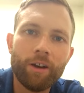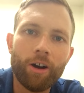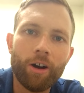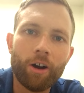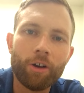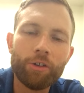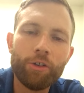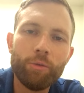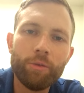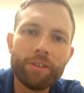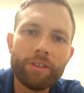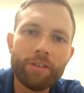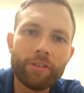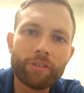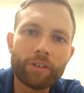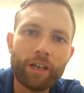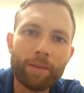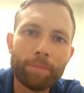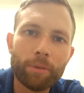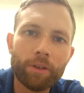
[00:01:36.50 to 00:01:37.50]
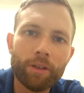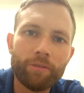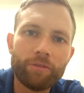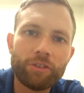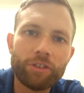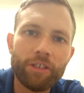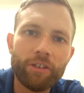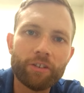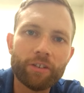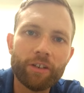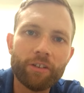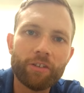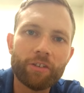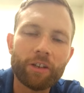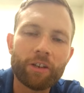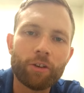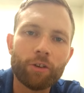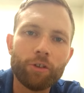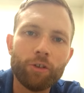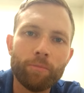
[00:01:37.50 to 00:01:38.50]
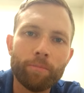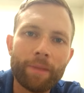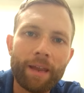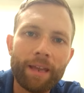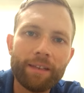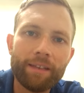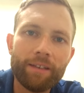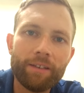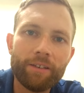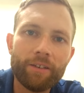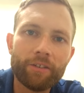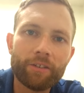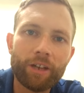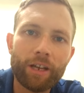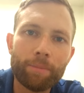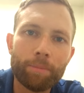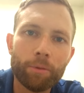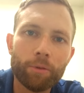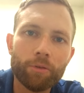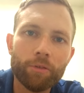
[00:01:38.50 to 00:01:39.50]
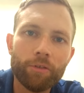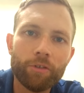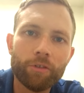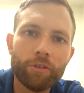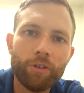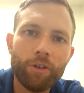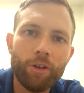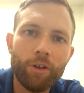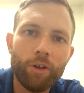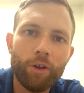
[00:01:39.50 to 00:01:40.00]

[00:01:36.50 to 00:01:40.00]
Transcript: Are you a disciple of Jesus, and are you making disciples?